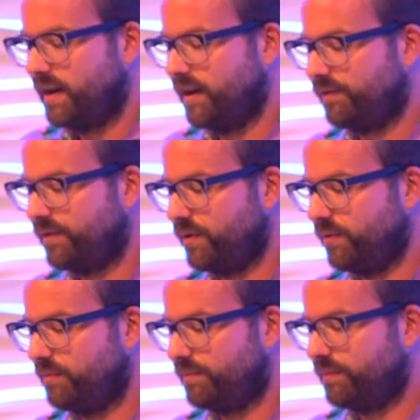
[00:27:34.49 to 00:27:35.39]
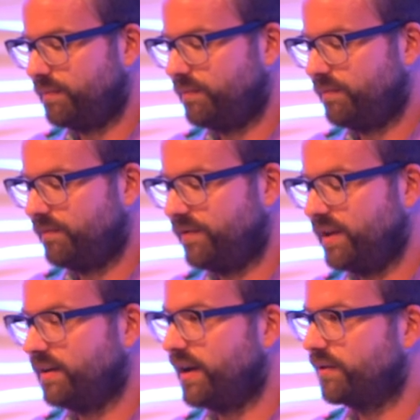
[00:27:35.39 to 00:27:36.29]
if you
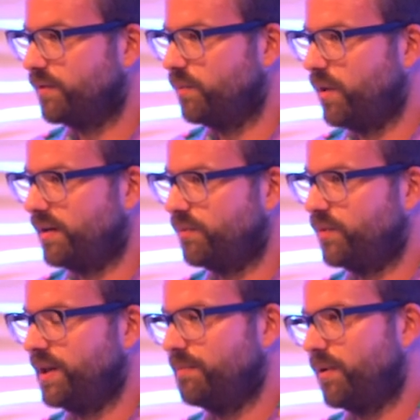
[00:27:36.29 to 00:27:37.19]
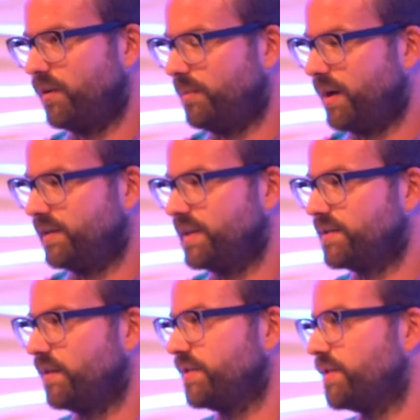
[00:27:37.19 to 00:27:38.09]
feel like you want to read more about this,
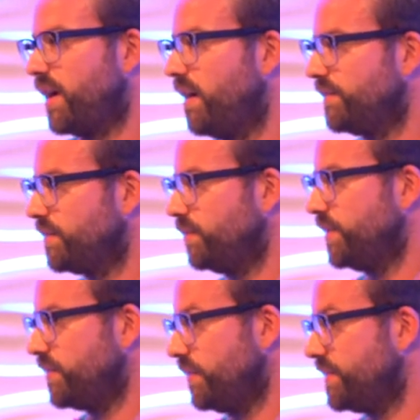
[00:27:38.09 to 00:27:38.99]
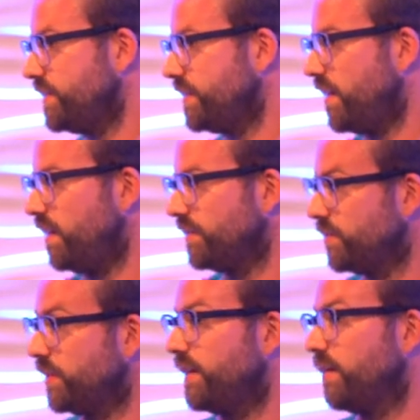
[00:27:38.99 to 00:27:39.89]
I also have some resources that I'll
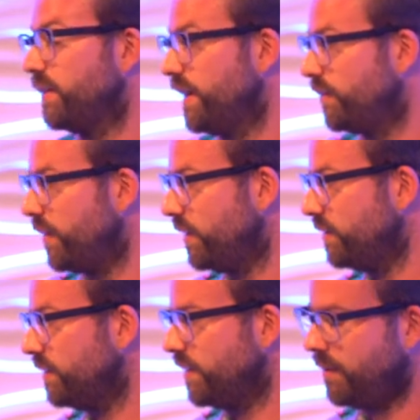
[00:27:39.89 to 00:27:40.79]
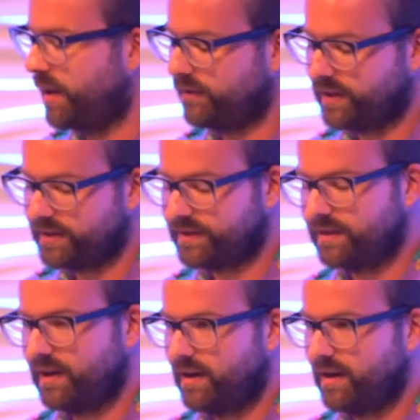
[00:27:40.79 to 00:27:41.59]
tweet out later on about this.